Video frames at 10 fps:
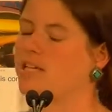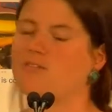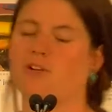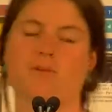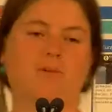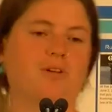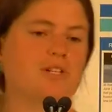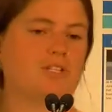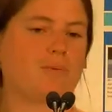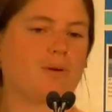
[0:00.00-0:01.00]
for
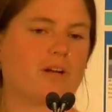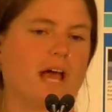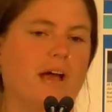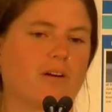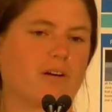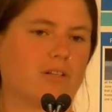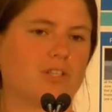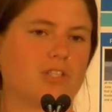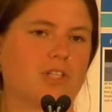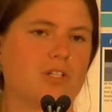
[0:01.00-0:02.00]
Community Supported
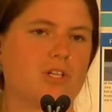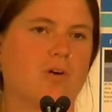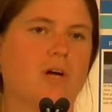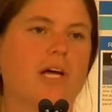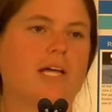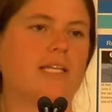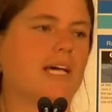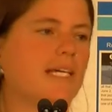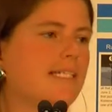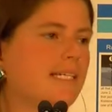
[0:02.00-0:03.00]
Agriculture. So
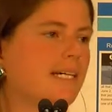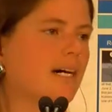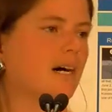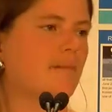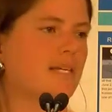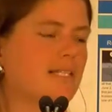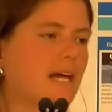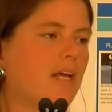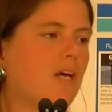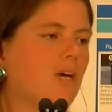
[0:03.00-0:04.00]
the idea is
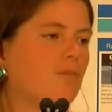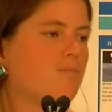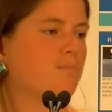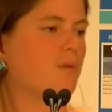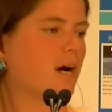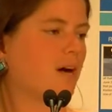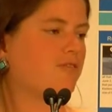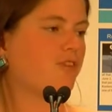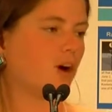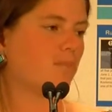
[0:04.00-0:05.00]
that
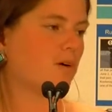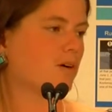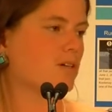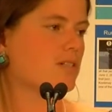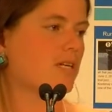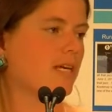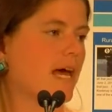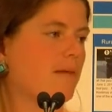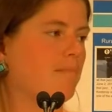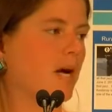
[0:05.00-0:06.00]
farmers
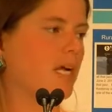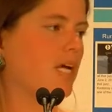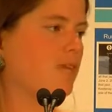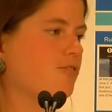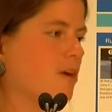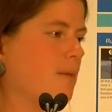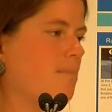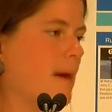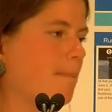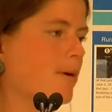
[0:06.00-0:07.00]
get money
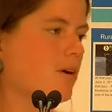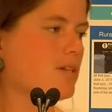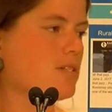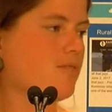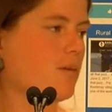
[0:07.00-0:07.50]
from members, from